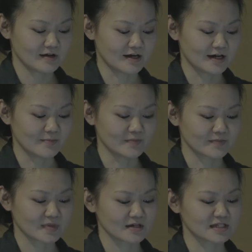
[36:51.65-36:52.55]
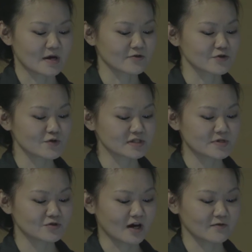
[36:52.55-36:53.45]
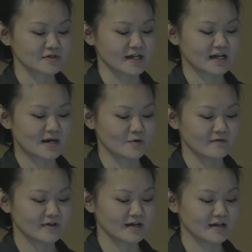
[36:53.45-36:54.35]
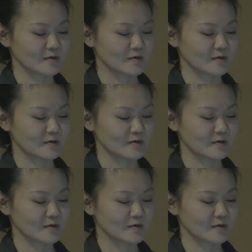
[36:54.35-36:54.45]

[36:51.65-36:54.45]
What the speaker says: some other USB drivers that come with it,